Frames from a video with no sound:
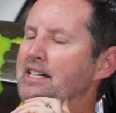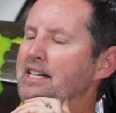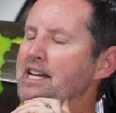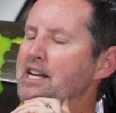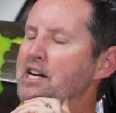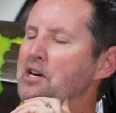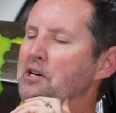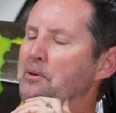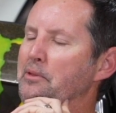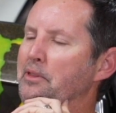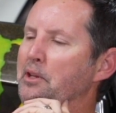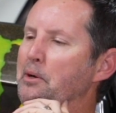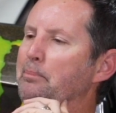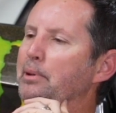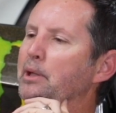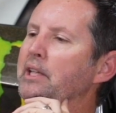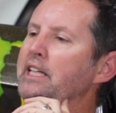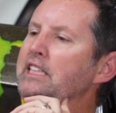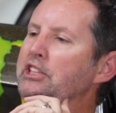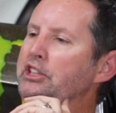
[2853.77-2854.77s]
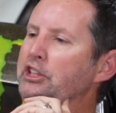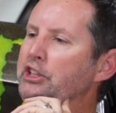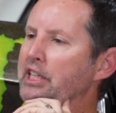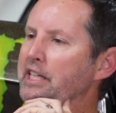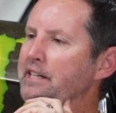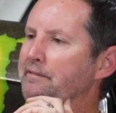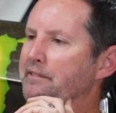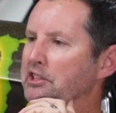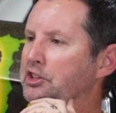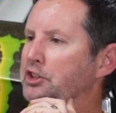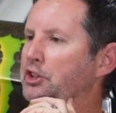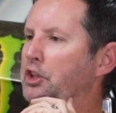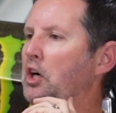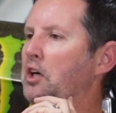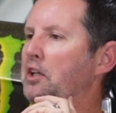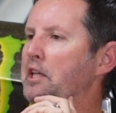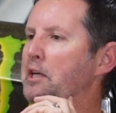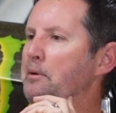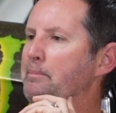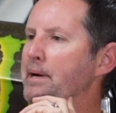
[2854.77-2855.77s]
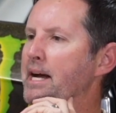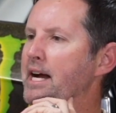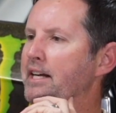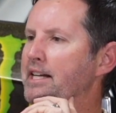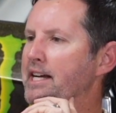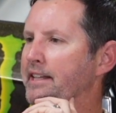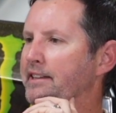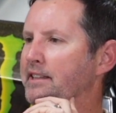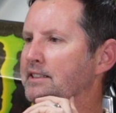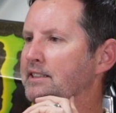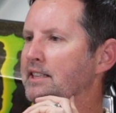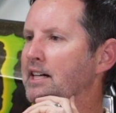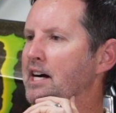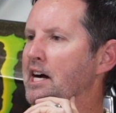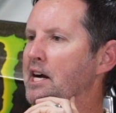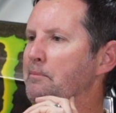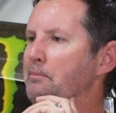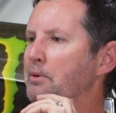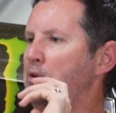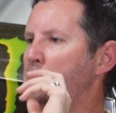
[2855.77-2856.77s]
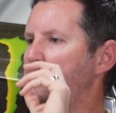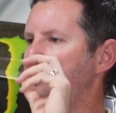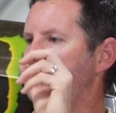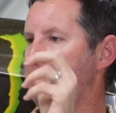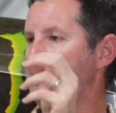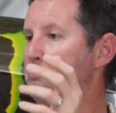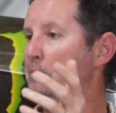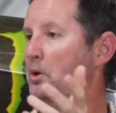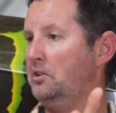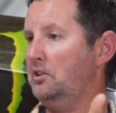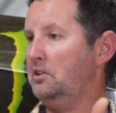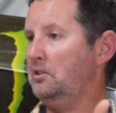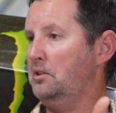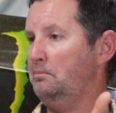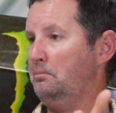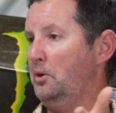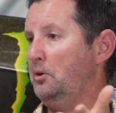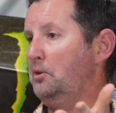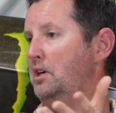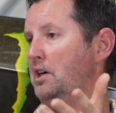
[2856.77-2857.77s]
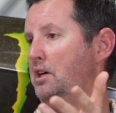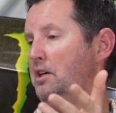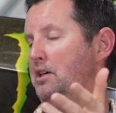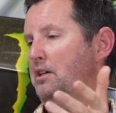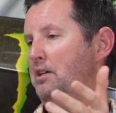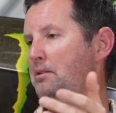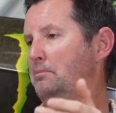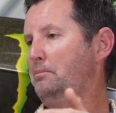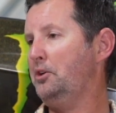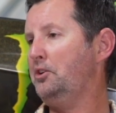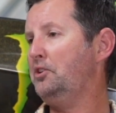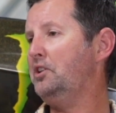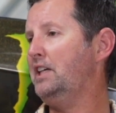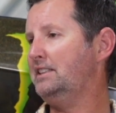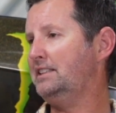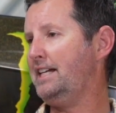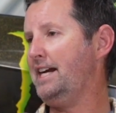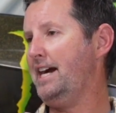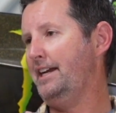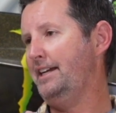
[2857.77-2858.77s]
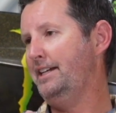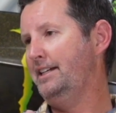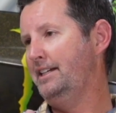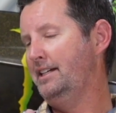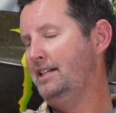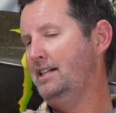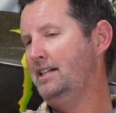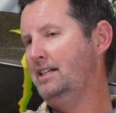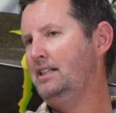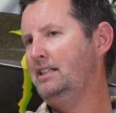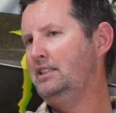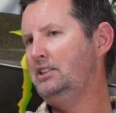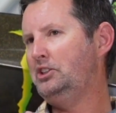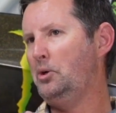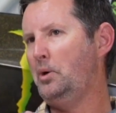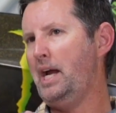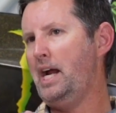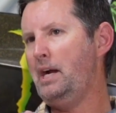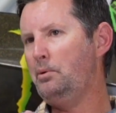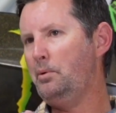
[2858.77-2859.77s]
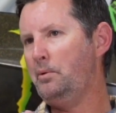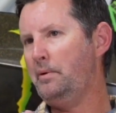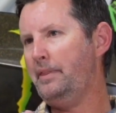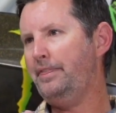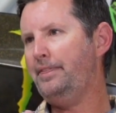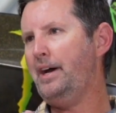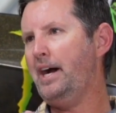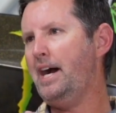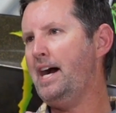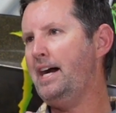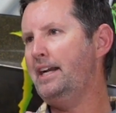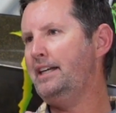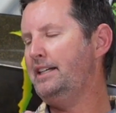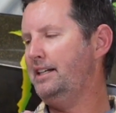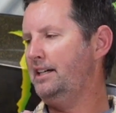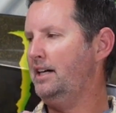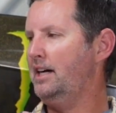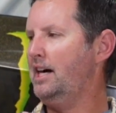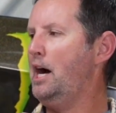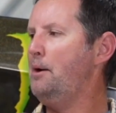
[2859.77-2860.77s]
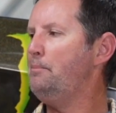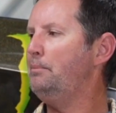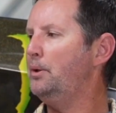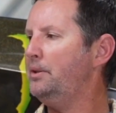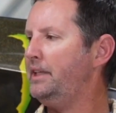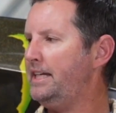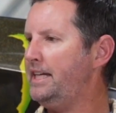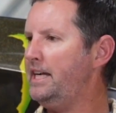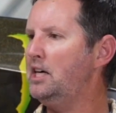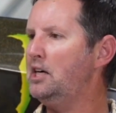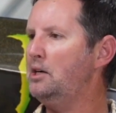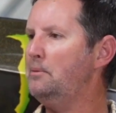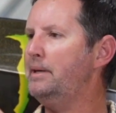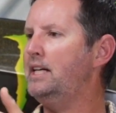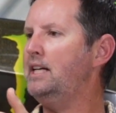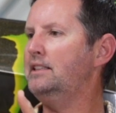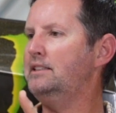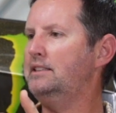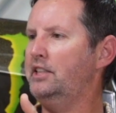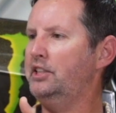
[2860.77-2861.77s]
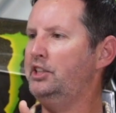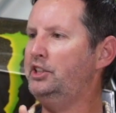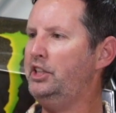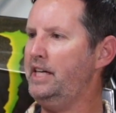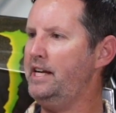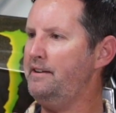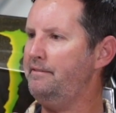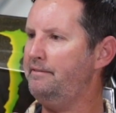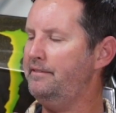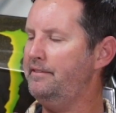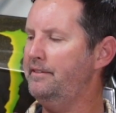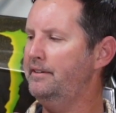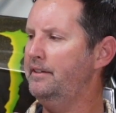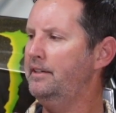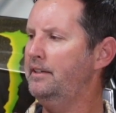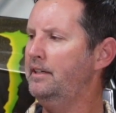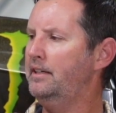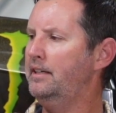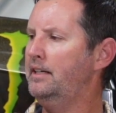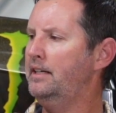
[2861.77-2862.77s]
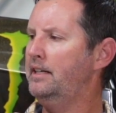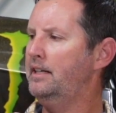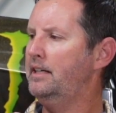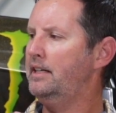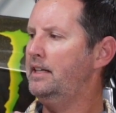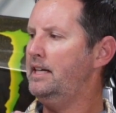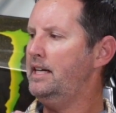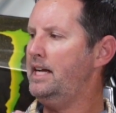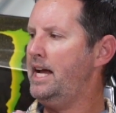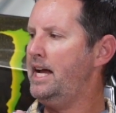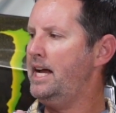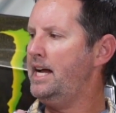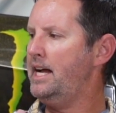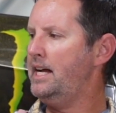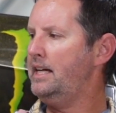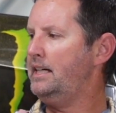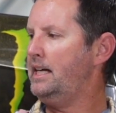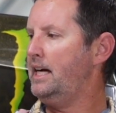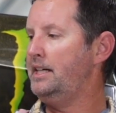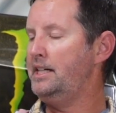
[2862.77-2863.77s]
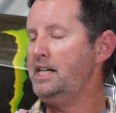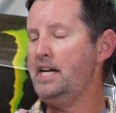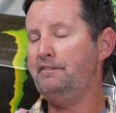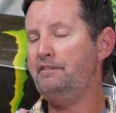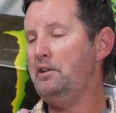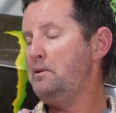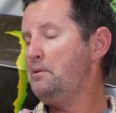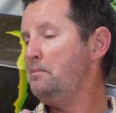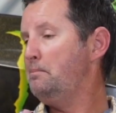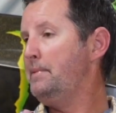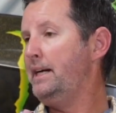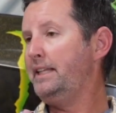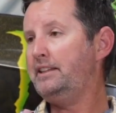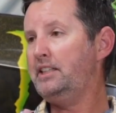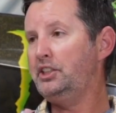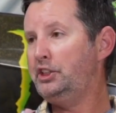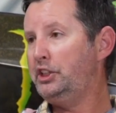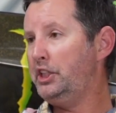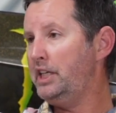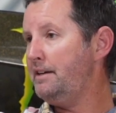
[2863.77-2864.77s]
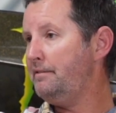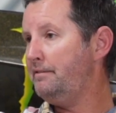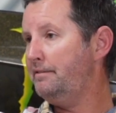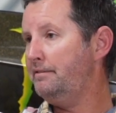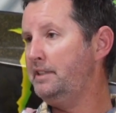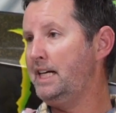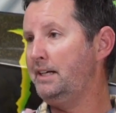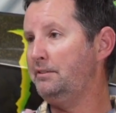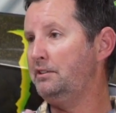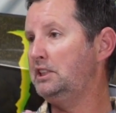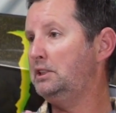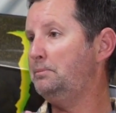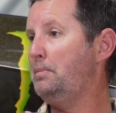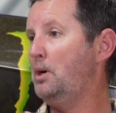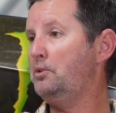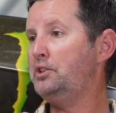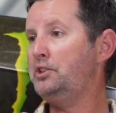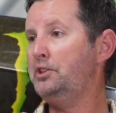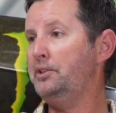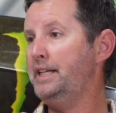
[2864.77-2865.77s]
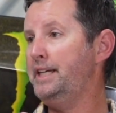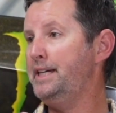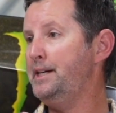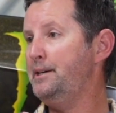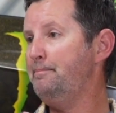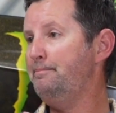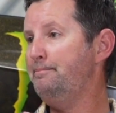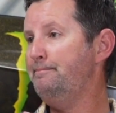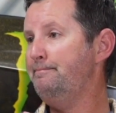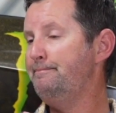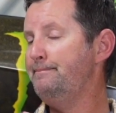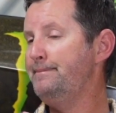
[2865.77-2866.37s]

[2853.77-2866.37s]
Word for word: you know, the police chief is Charlie Beck at the time, who's a motor, motor yeah. motocross guy. So everyone thought You'd I'm only here because yeah. of the chief. Yeah. And I never met the chief, never spoke to him.